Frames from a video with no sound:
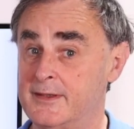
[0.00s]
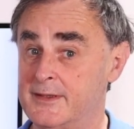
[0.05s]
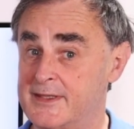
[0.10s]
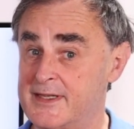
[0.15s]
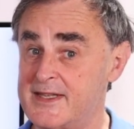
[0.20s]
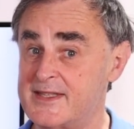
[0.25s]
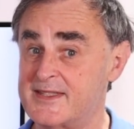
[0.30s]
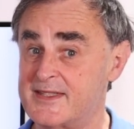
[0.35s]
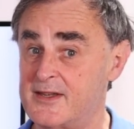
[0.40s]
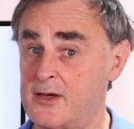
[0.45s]

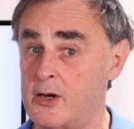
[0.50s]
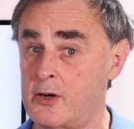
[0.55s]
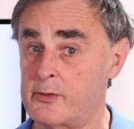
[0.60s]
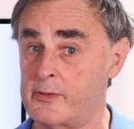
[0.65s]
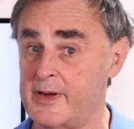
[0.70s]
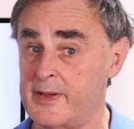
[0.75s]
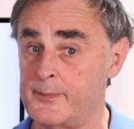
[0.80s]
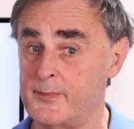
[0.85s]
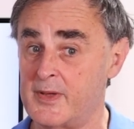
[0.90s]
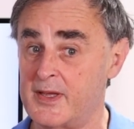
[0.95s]
this
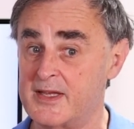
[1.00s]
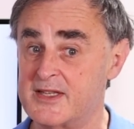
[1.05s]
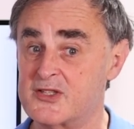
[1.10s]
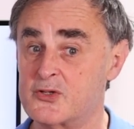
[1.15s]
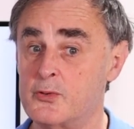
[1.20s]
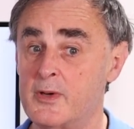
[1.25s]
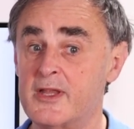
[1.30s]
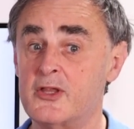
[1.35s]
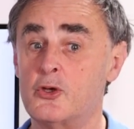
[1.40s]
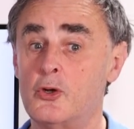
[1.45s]
CRM is
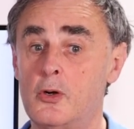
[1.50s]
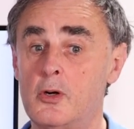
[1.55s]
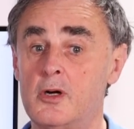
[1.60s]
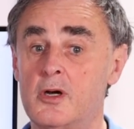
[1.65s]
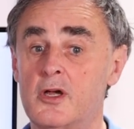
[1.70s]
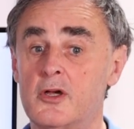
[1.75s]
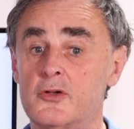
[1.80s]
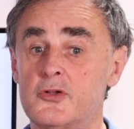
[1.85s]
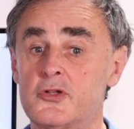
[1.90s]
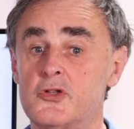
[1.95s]
going to
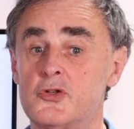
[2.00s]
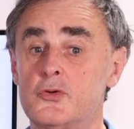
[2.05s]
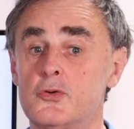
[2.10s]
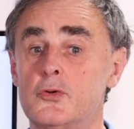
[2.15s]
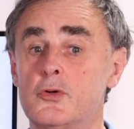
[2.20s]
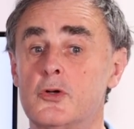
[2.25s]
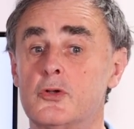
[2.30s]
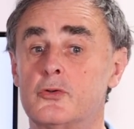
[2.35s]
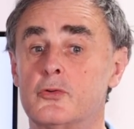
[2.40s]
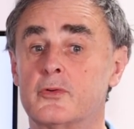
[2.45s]
allow
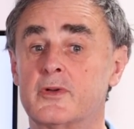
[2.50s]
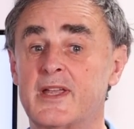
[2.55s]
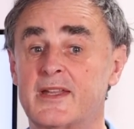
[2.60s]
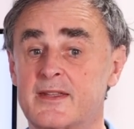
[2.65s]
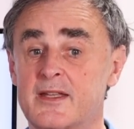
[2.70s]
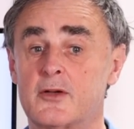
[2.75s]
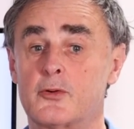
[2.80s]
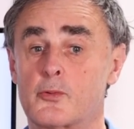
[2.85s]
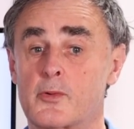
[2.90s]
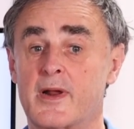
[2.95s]
you to
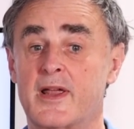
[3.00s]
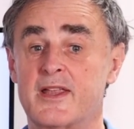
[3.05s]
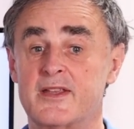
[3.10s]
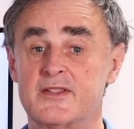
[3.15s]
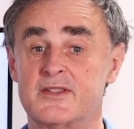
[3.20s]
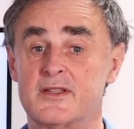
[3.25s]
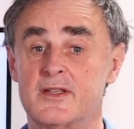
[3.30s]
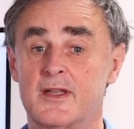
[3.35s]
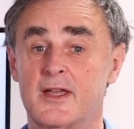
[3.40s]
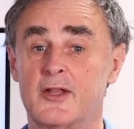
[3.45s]
categorize